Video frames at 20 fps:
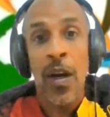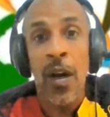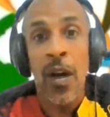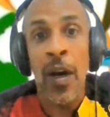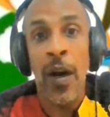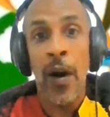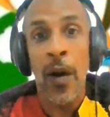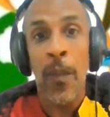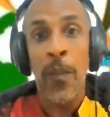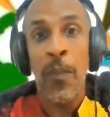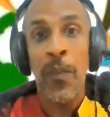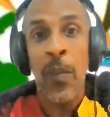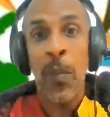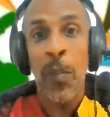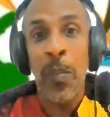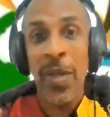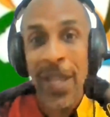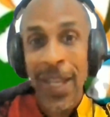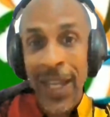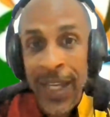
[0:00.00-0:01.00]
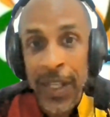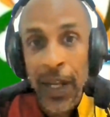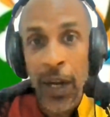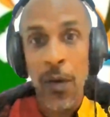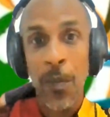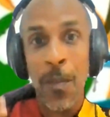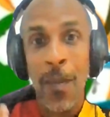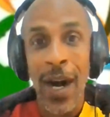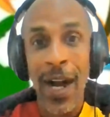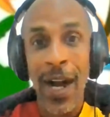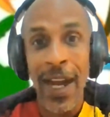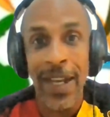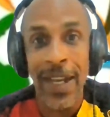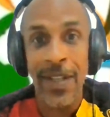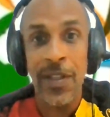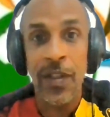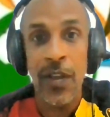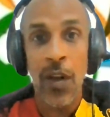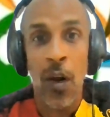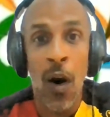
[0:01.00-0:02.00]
But in our minds,